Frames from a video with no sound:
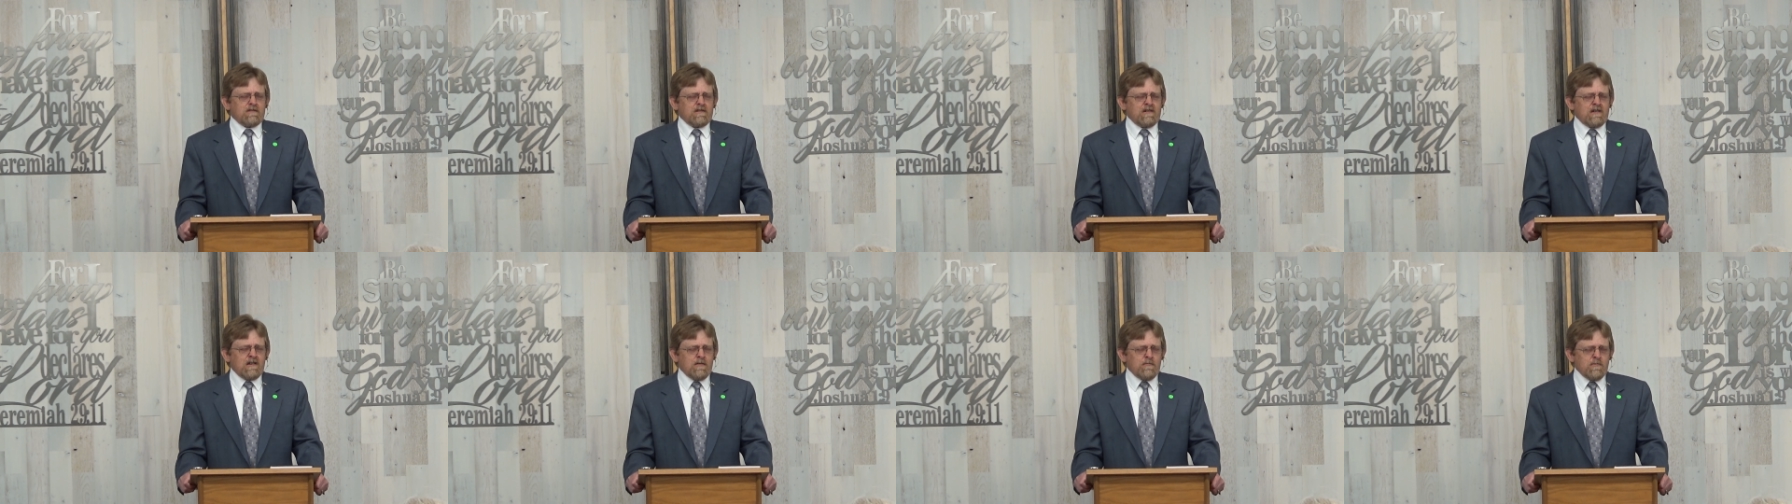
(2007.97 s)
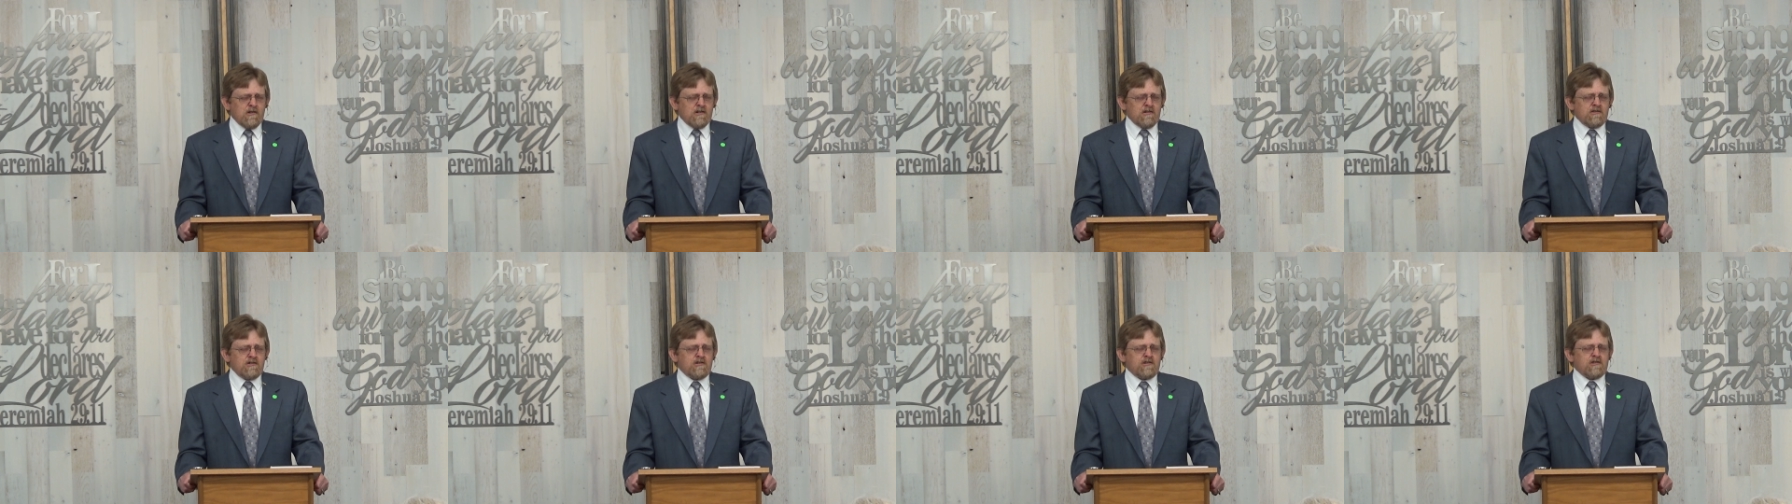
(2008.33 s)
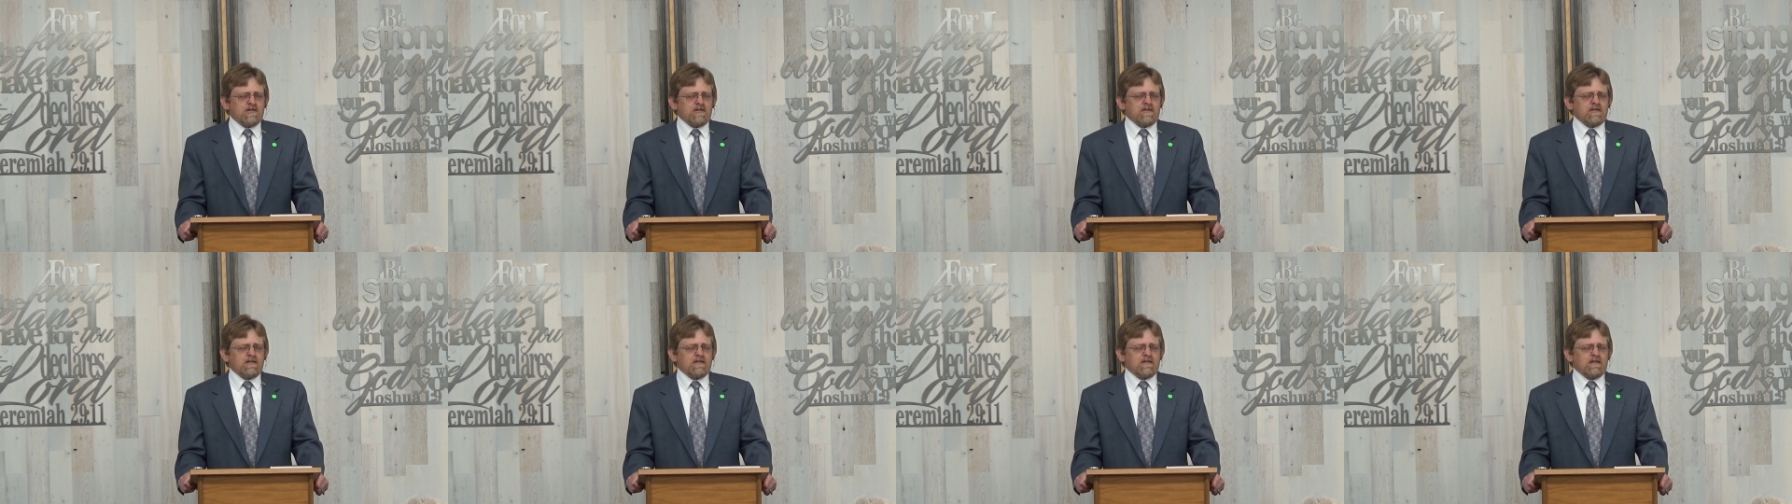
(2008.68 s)

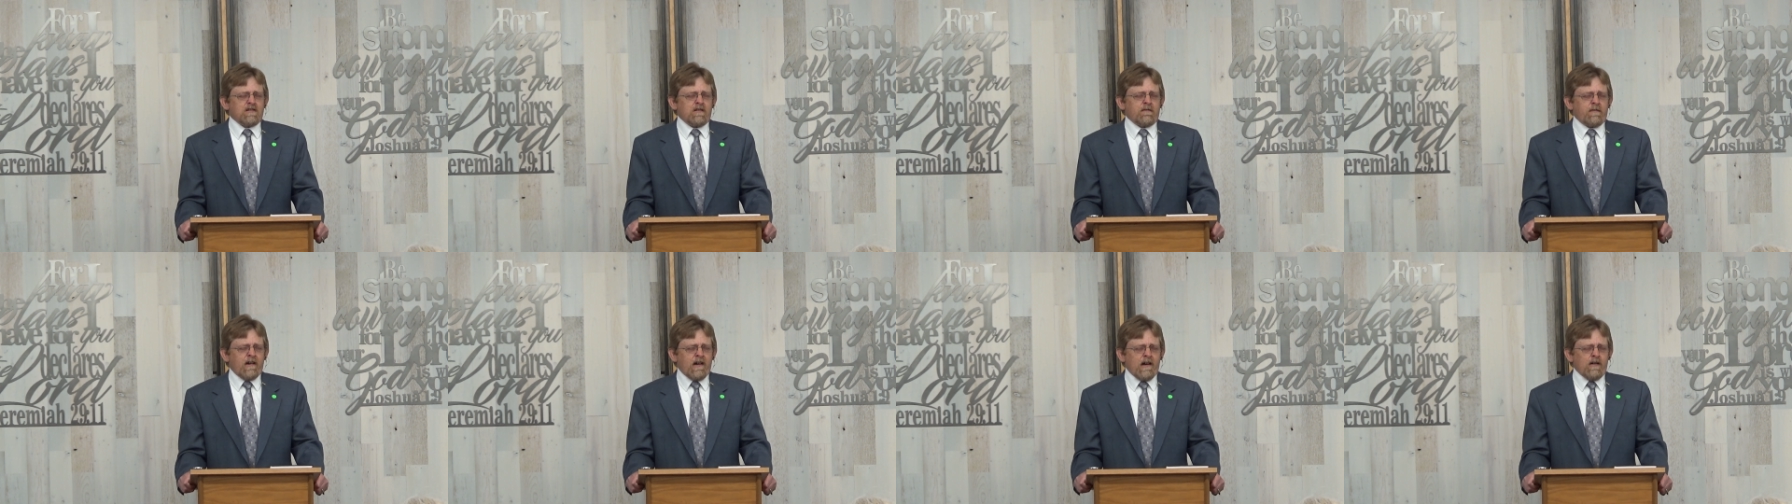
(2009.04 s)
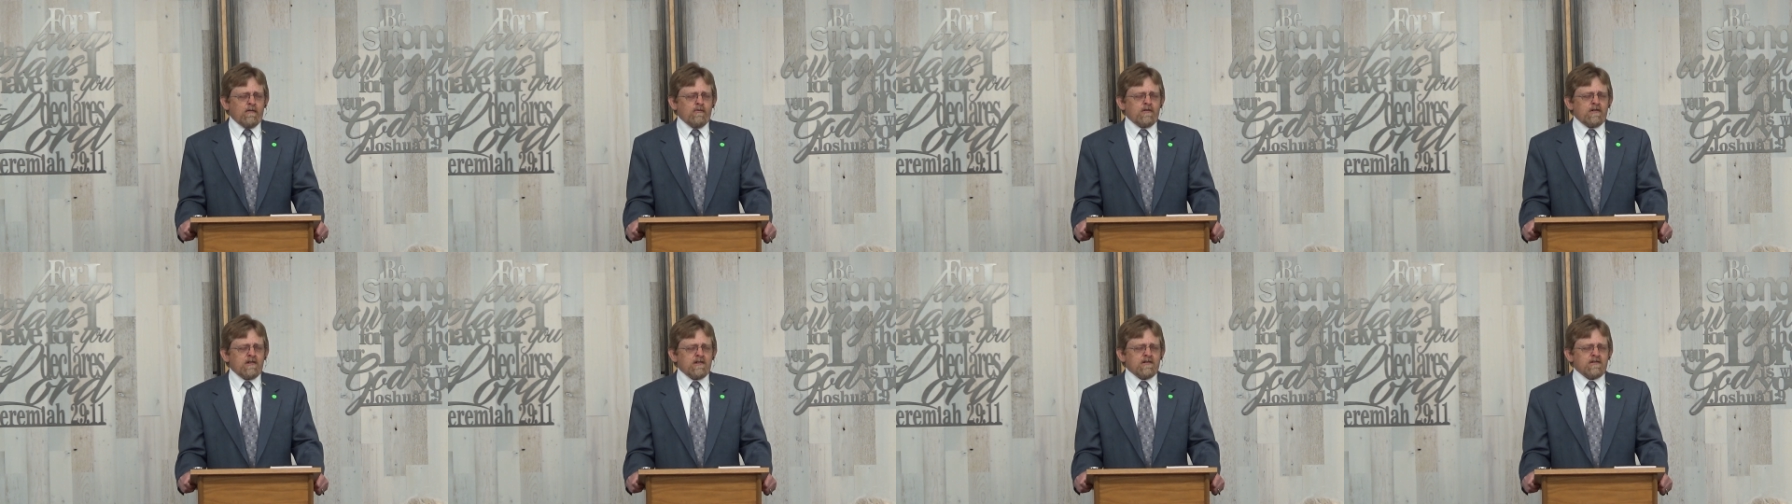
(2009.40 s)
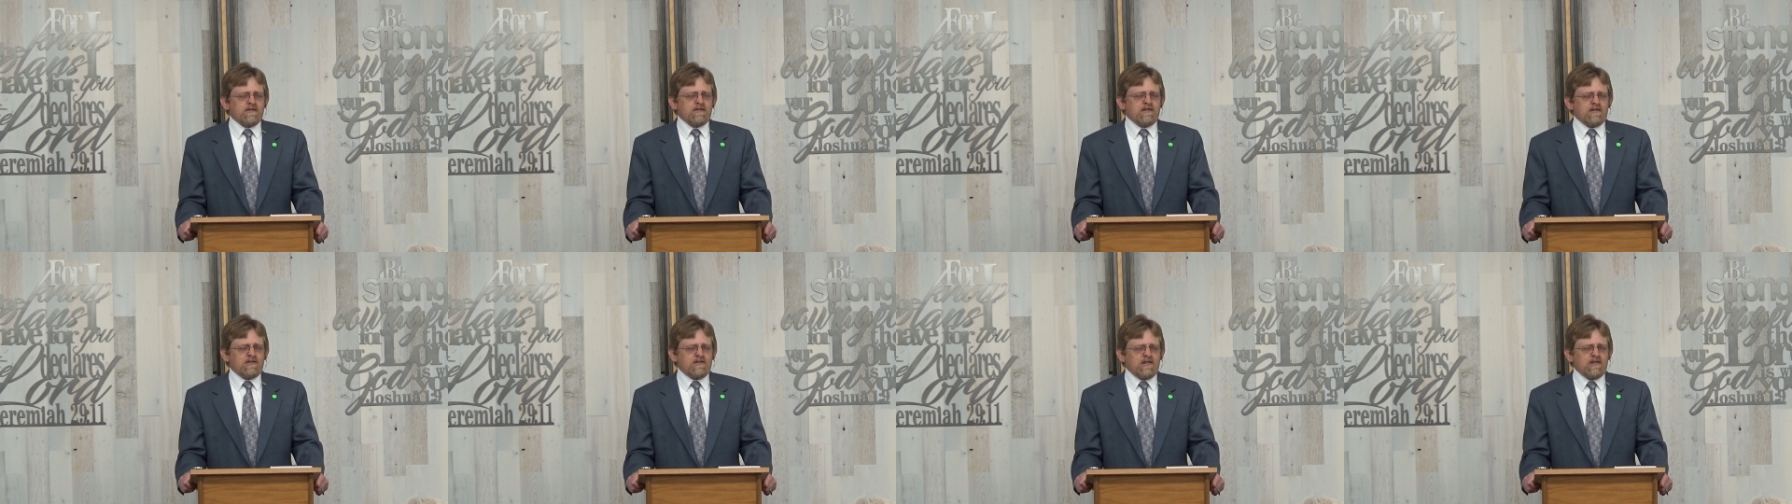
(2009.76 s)
image of how it
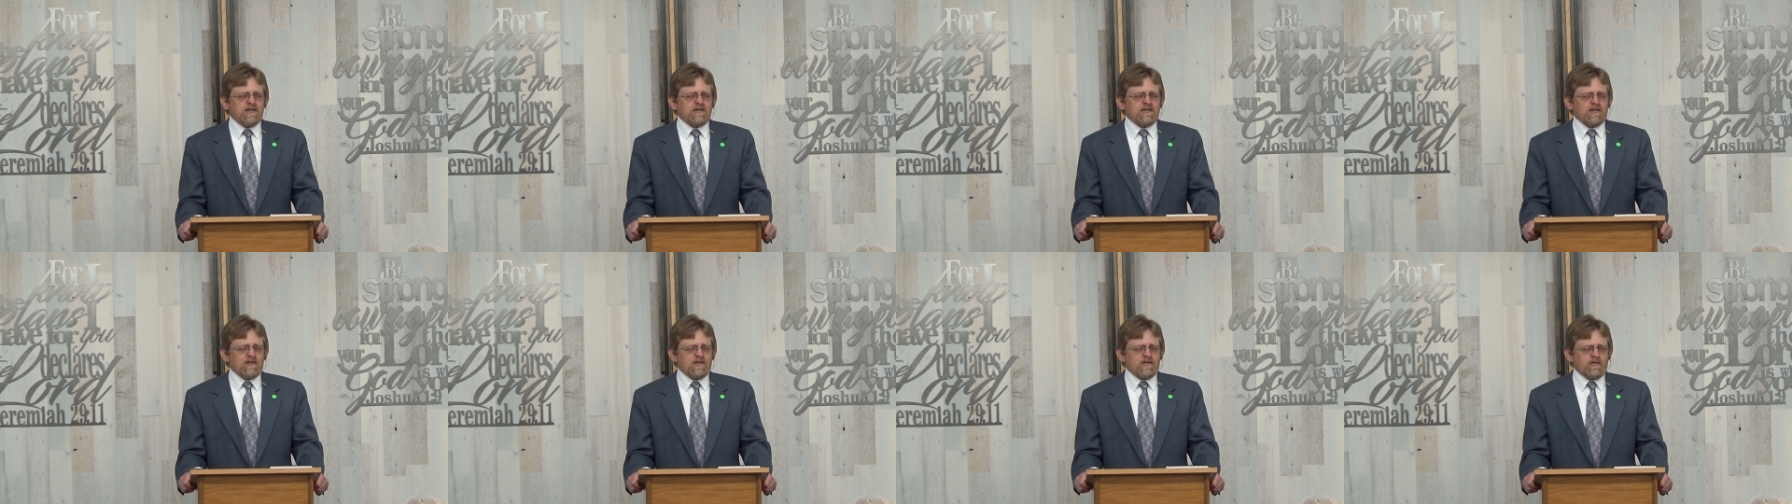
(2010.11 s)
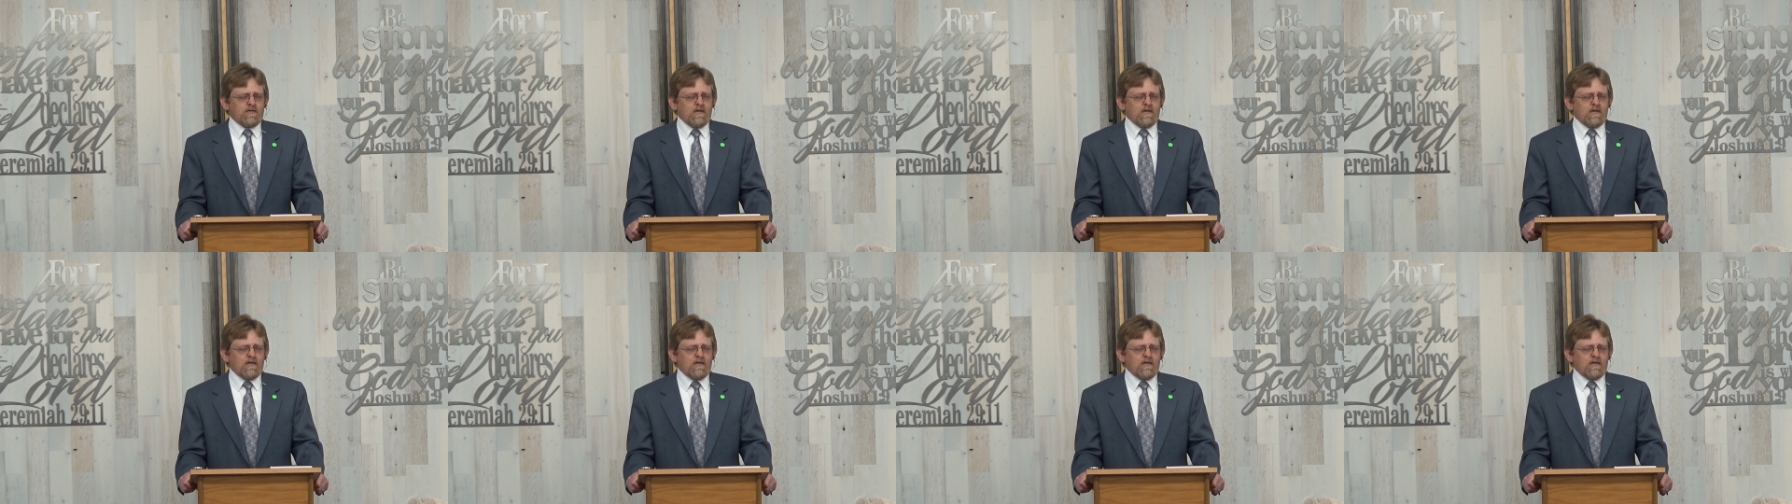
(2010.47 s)
is that Jesus